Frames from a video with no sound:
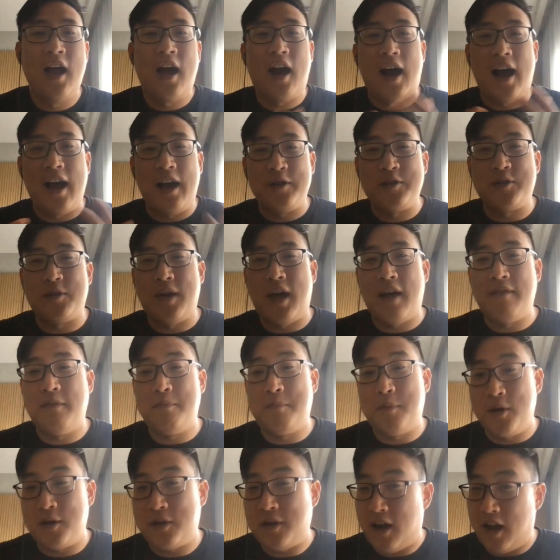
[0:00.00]
I also have a
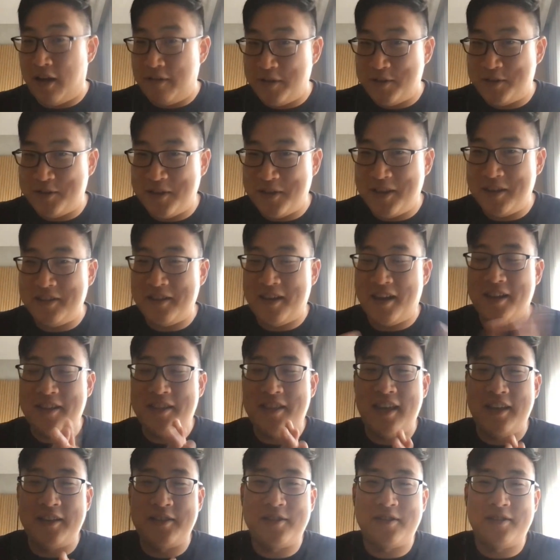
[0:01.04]
book, obviously,
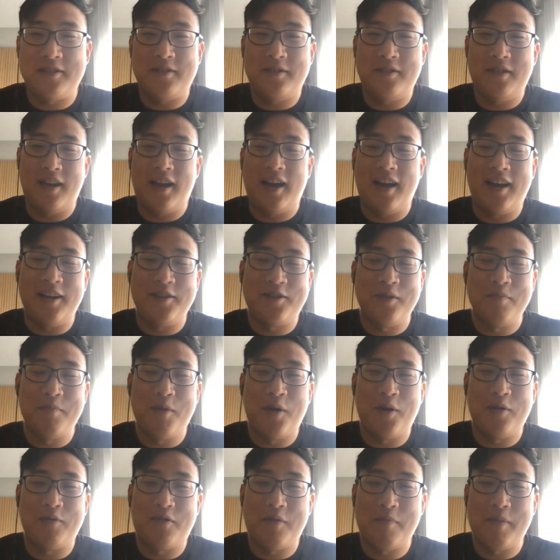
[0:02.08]
thanks to
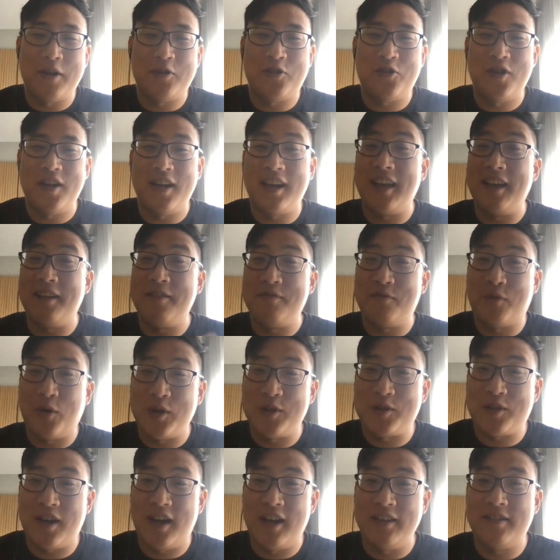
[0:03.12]
Mona for mentioning it,
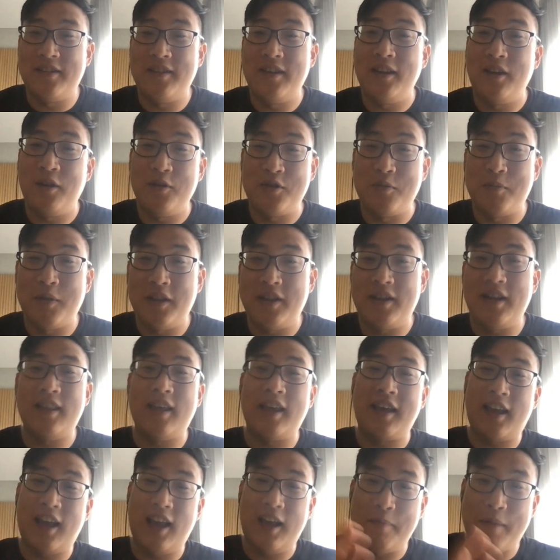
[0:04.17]
Voice Content and Usability,
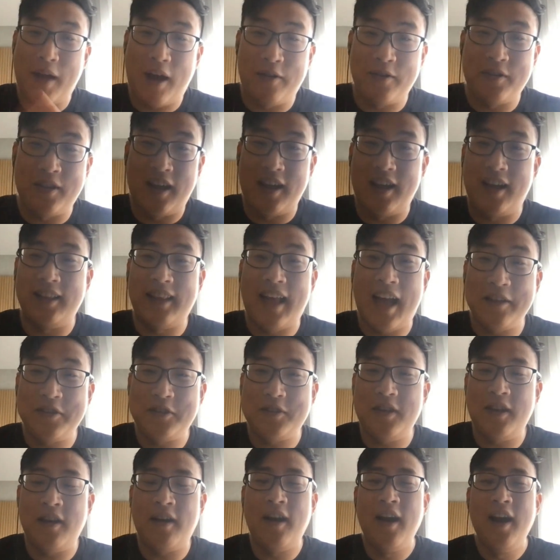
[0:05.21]
that came out
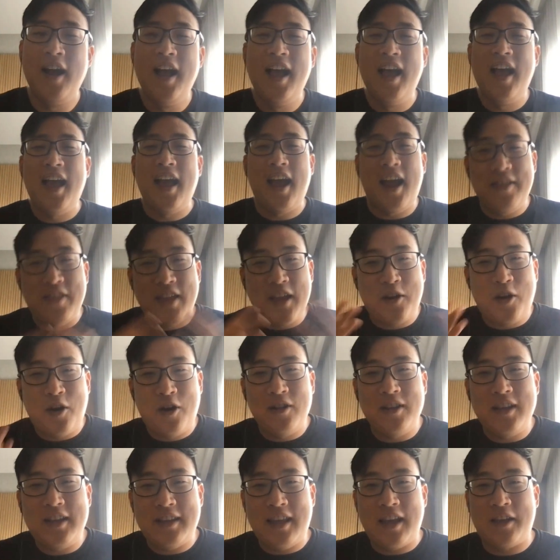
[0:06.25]
last year. And then
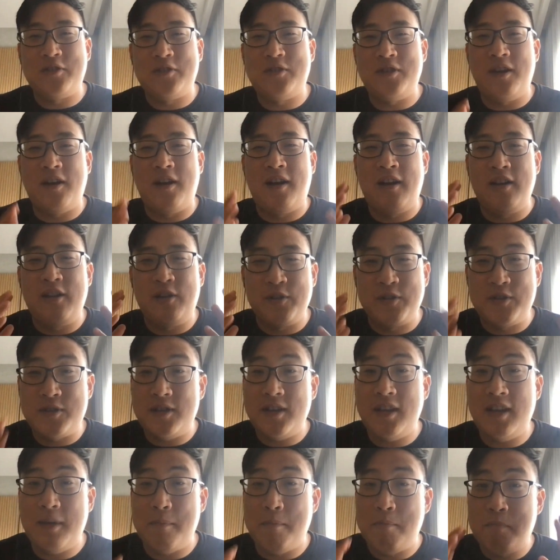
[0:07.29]
early next year, you'll
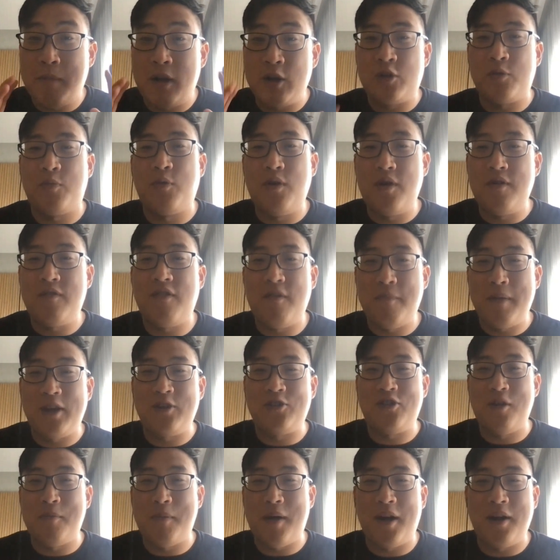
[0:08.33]
see much more
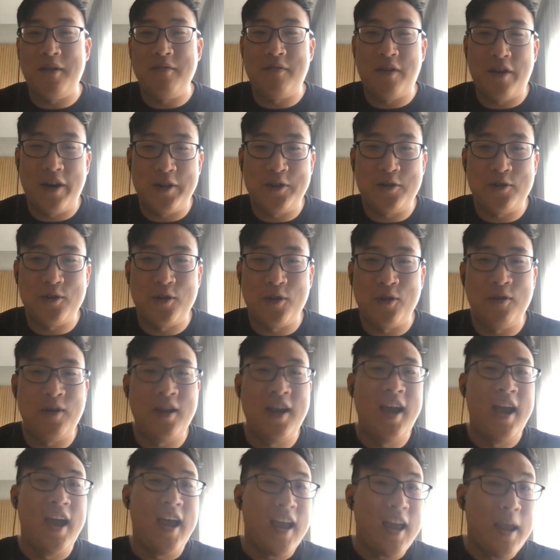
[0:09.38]
information about it very soon.
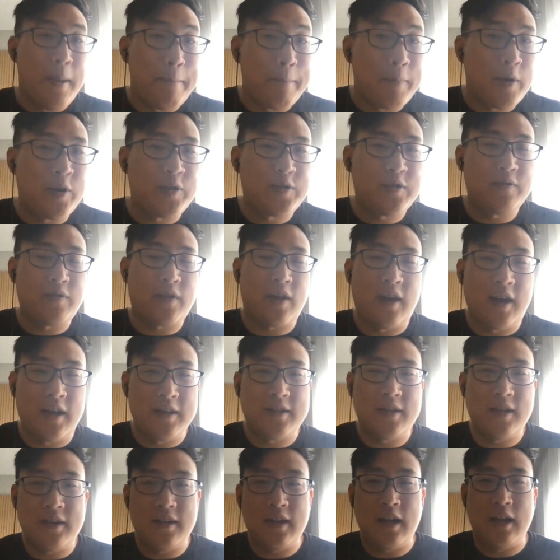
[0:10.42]
Immersive
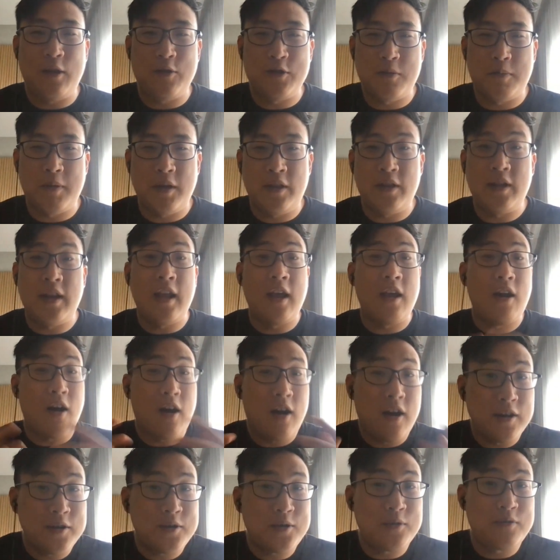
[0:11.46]
Content and Usability,
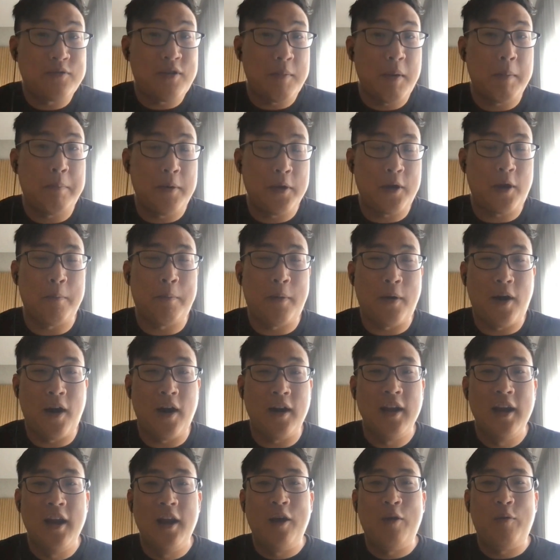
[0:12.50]
also from a book
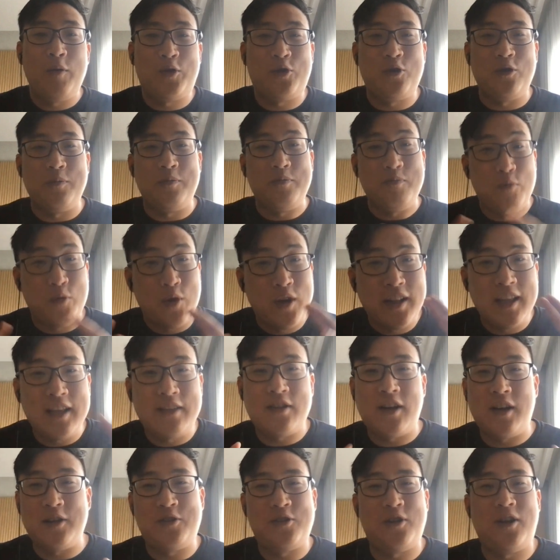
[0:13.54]
apart, which will really
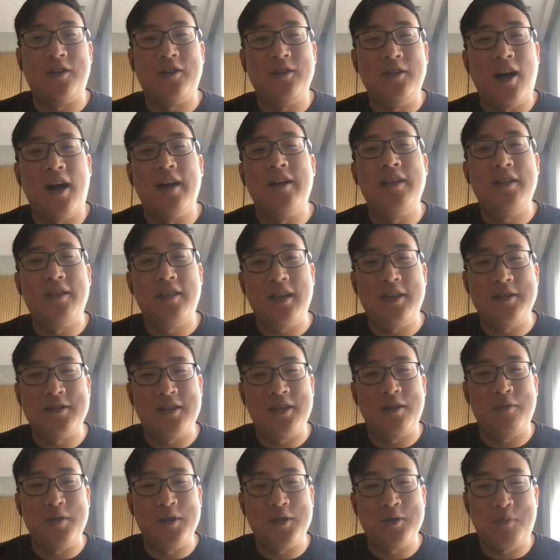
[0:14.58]
touch on a lot of the things
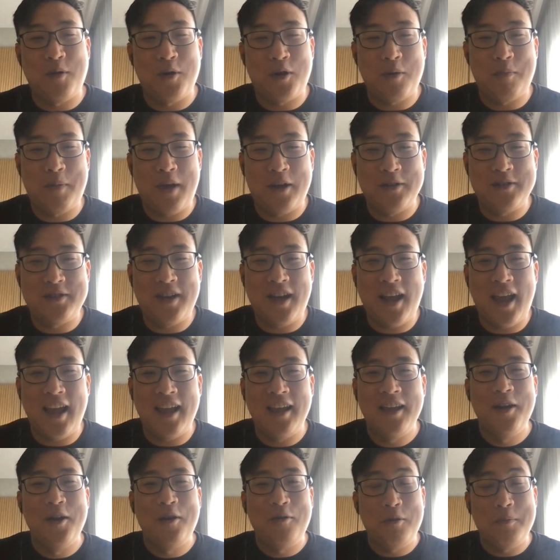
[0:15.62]
that we spoke about
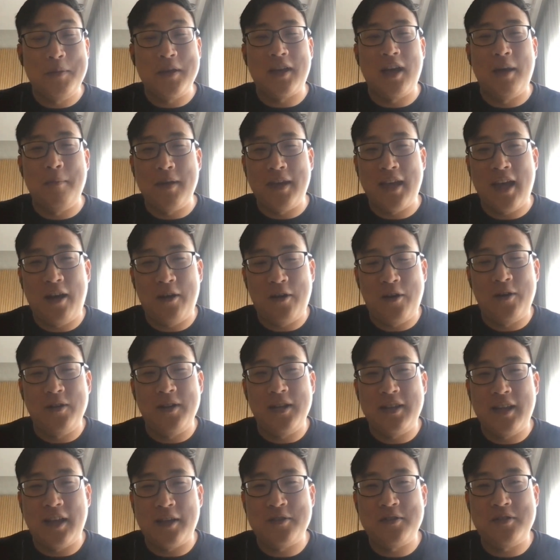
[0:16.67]
today, will be coming out
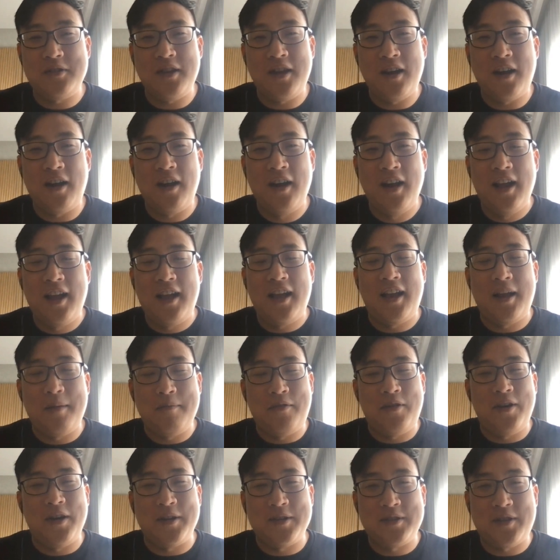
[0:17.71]
early next year. And I'm
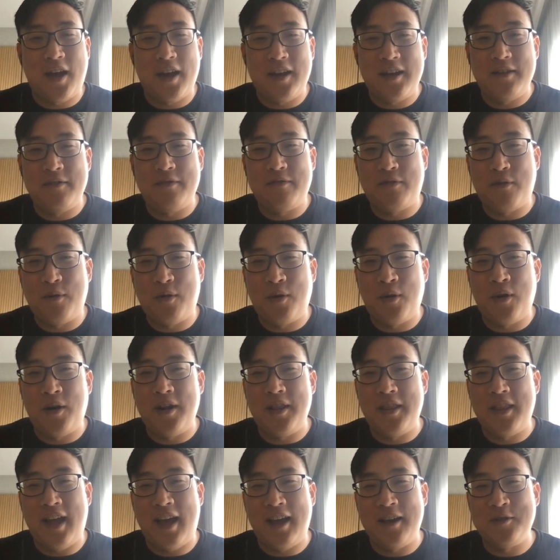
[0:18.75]
very excited for
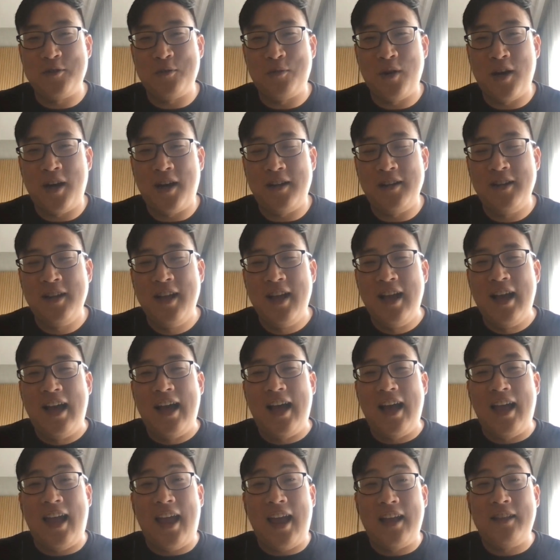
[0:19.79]
that as well.
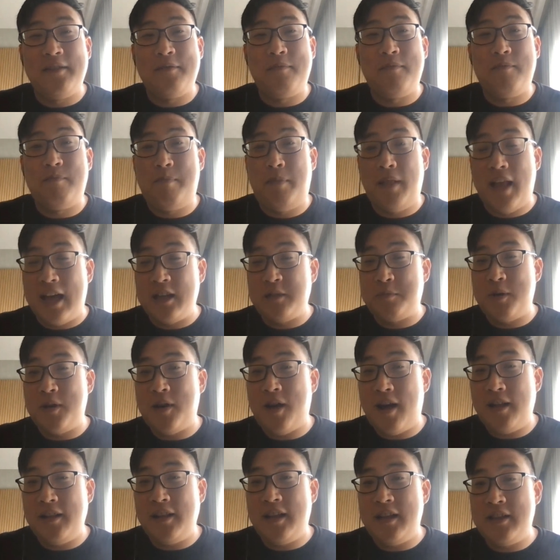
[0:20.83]
And last but
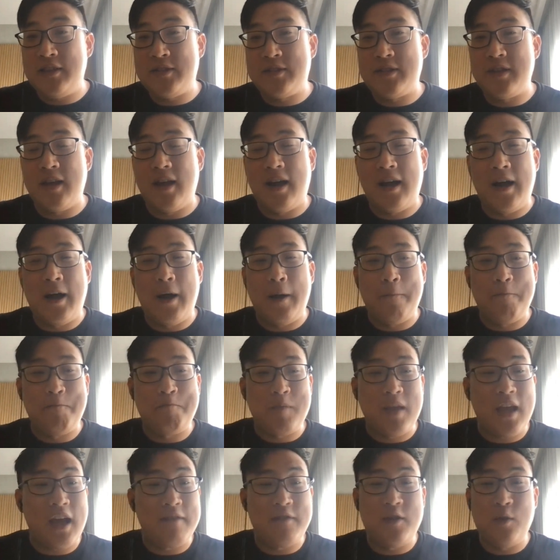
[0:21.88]
not least,
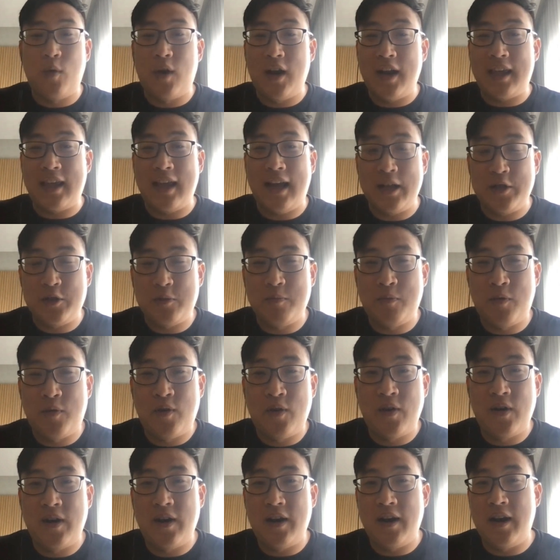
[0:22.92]
if you want to catch
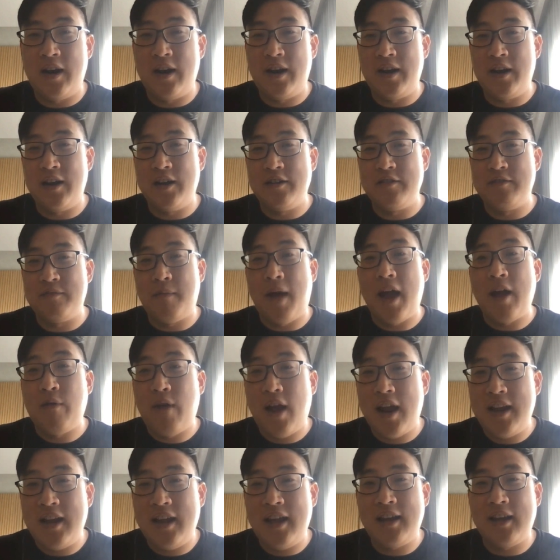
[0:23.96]
more of my
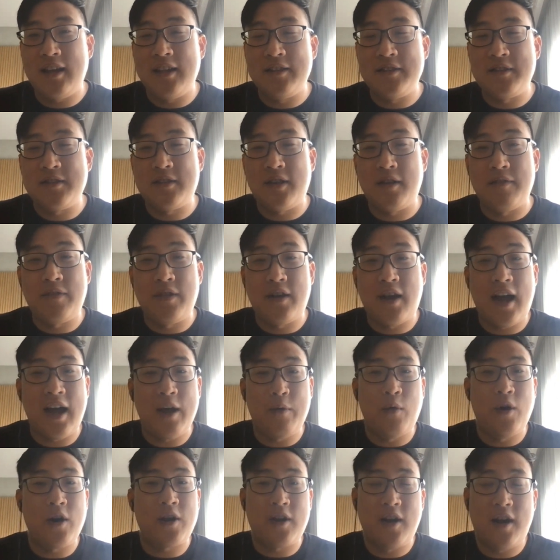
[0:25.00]
writing and stuff that I
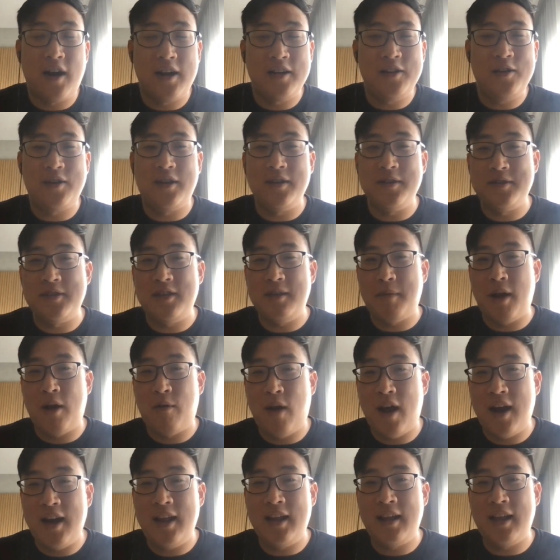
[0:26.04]
work on, you can see my
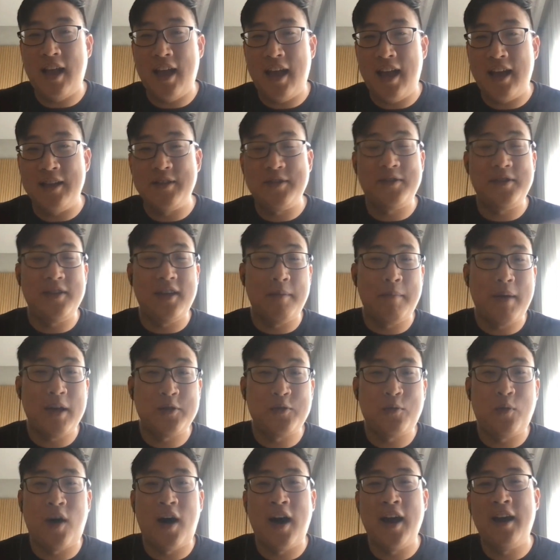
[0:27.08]
writing at
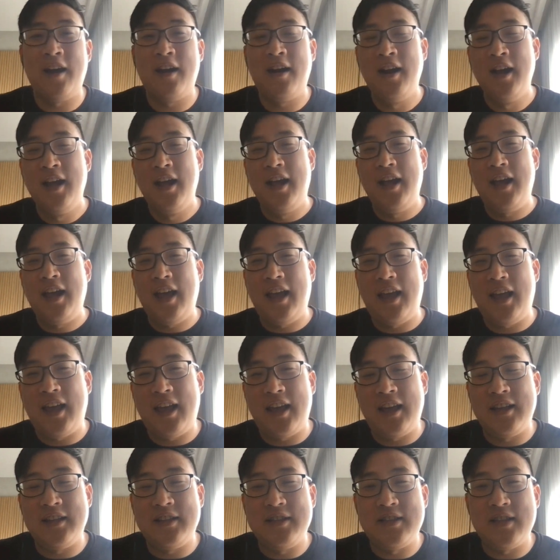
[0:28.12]
CMS Wire.
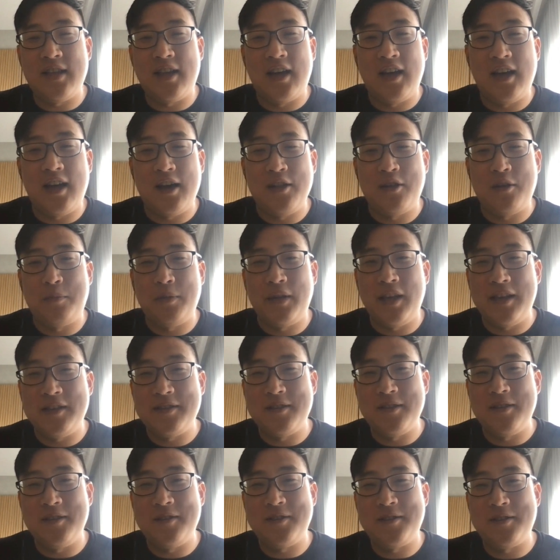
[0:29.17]
and other
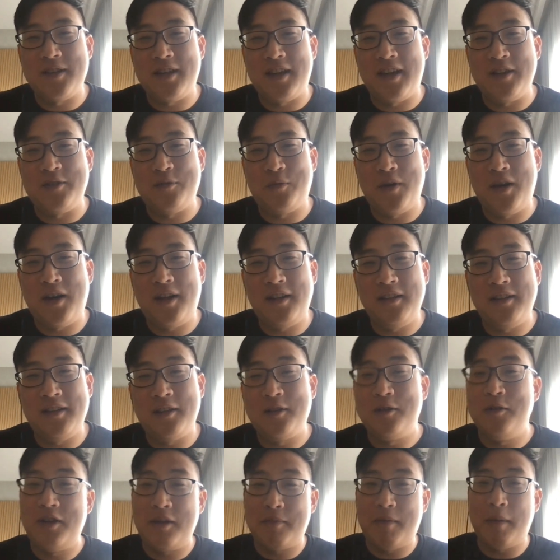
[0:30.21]
places as well,
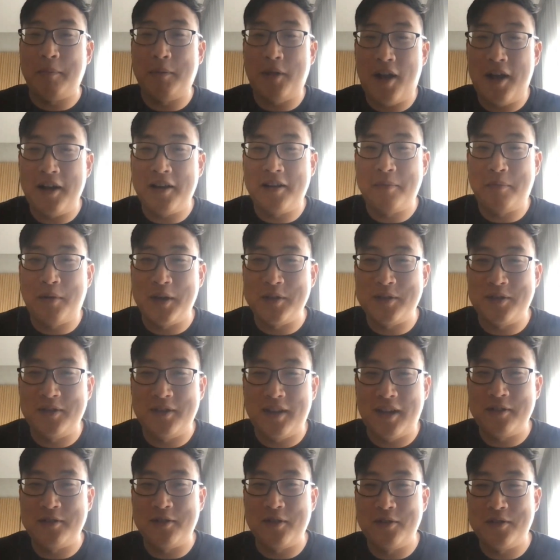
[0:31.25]
including my blog,
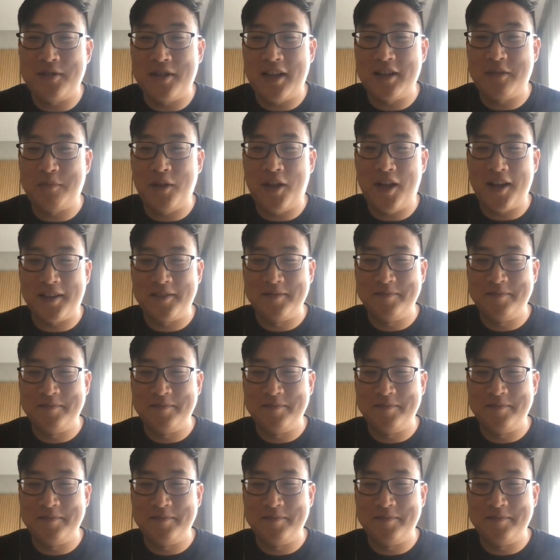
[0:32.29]
preston.so/blog.